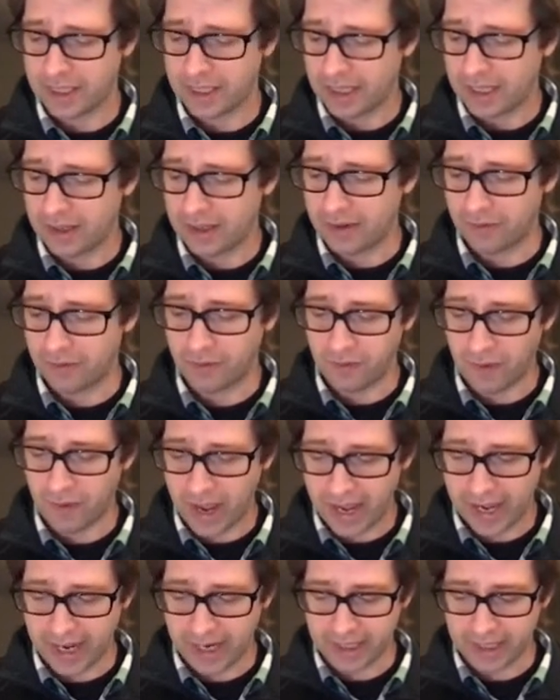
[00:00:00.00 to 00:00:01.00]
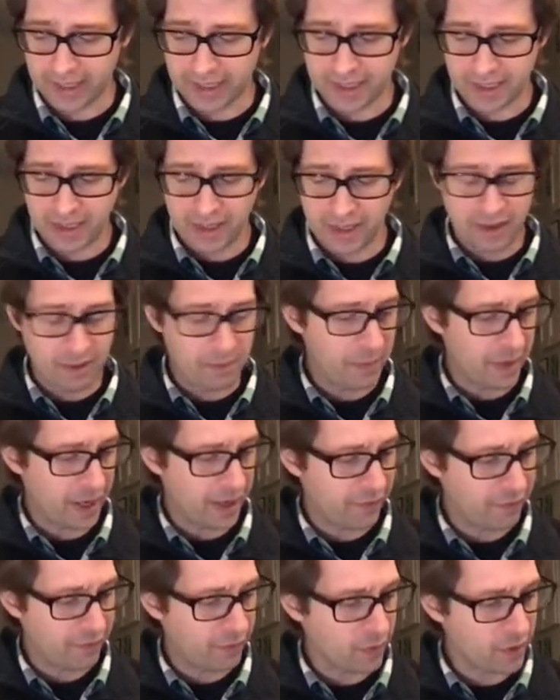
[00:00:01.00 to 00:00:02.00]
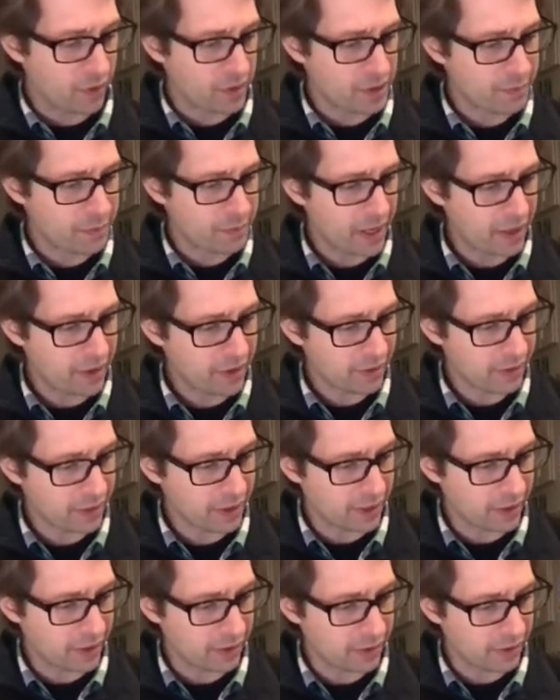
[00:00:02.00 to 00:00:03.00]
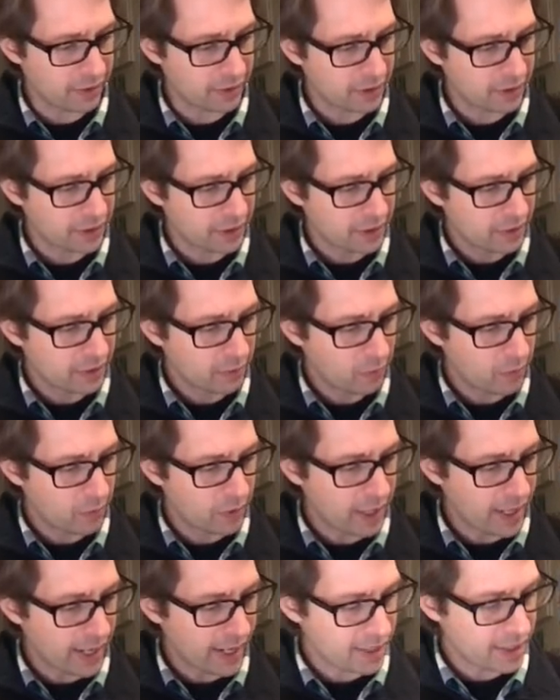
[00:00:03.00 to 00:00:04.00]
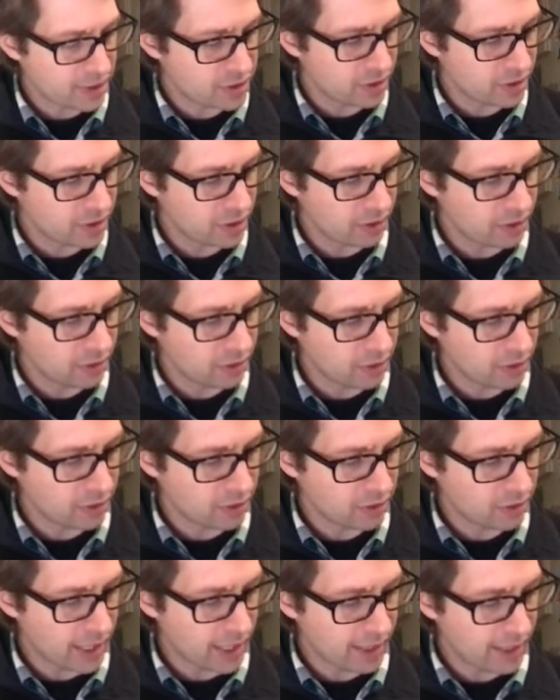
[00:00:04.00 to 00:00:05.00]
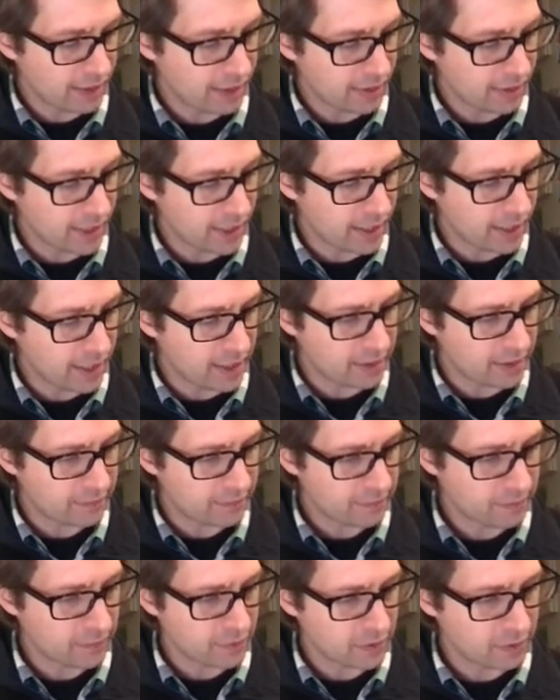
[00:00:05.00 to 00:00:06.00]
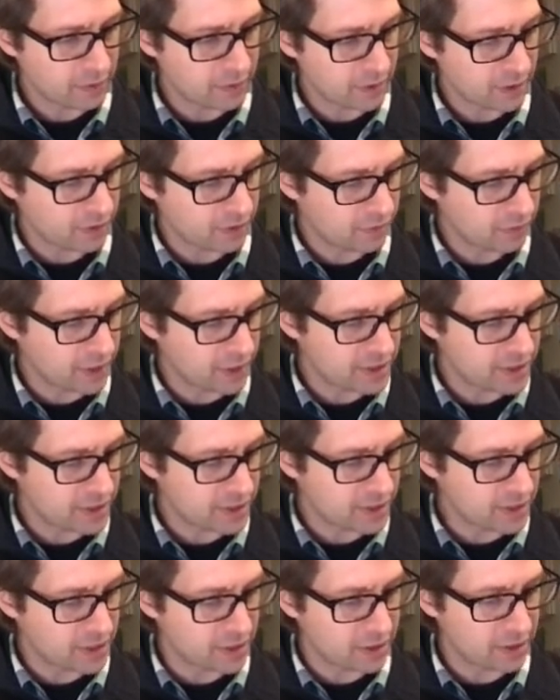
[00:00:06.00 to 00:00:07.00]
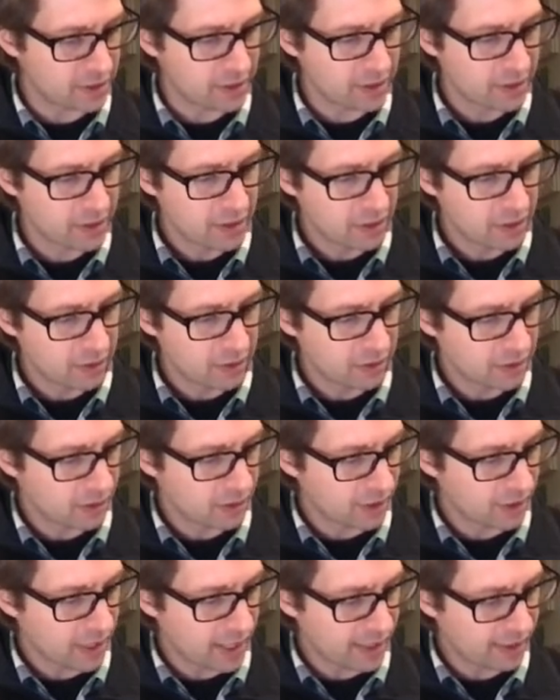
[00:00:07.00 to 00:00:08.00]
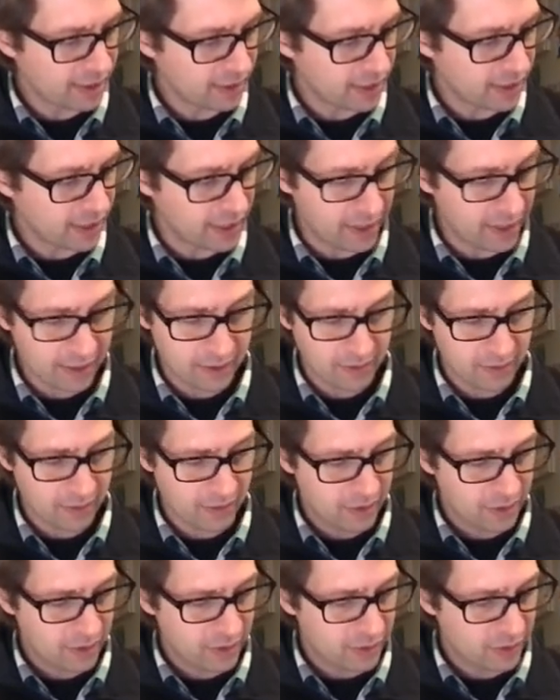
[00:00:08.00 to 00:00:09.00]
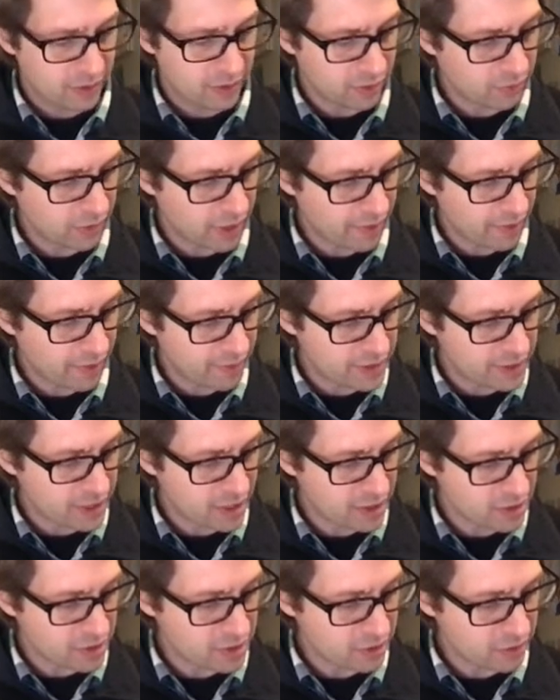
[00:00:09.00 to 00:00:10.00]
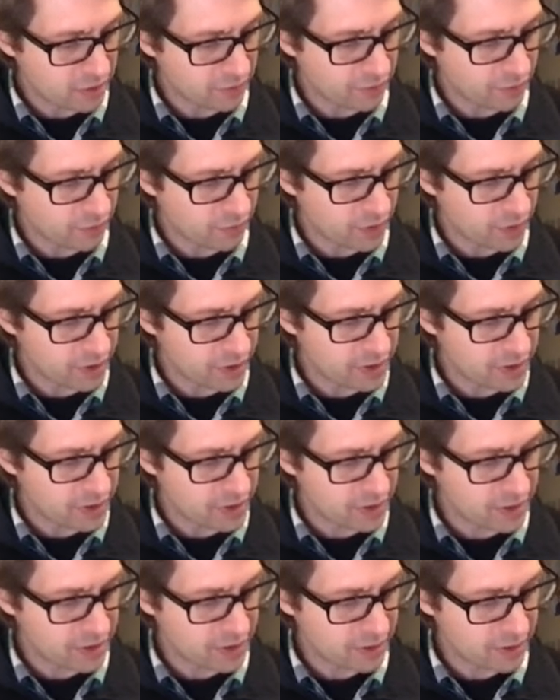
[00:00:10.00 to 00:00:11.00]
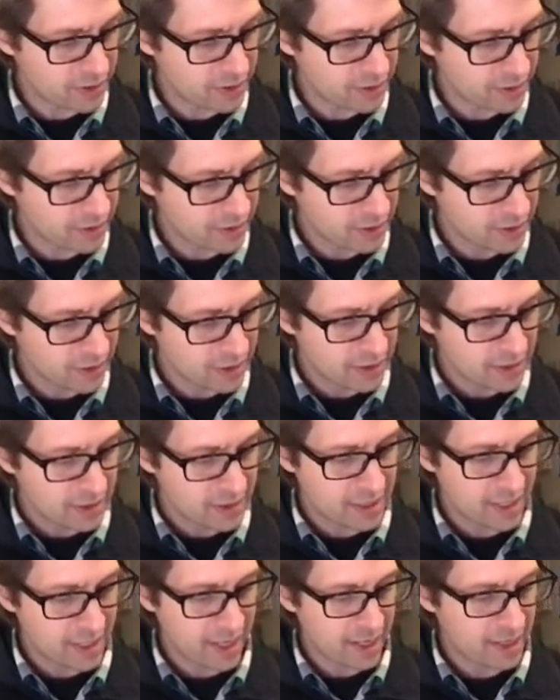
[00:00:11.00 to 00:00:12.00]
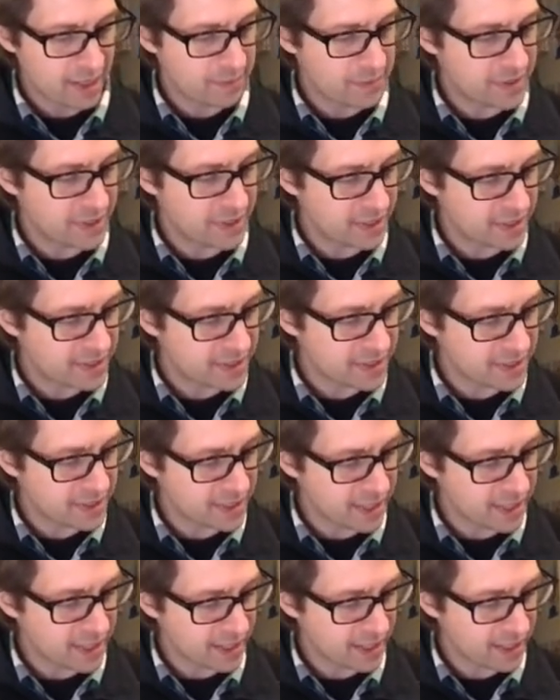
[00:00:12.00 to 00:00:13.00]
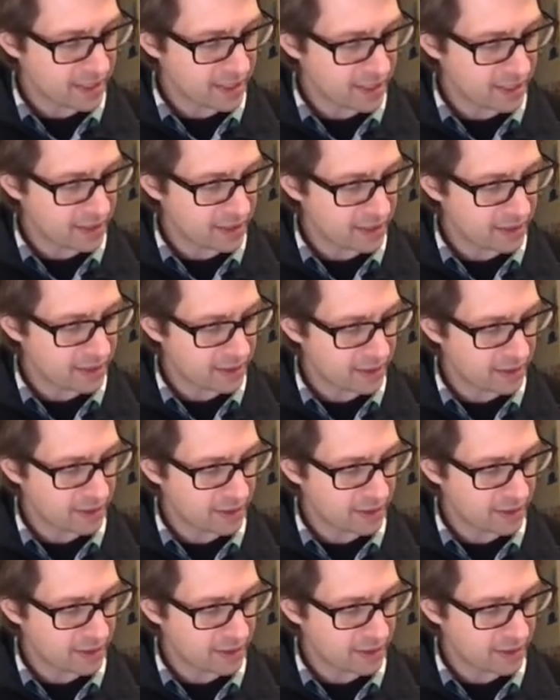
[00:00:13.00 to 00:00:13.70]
In fact, my force parallel would actually look a lot like, let me erase this here, look a lot like the gravitational force times the sine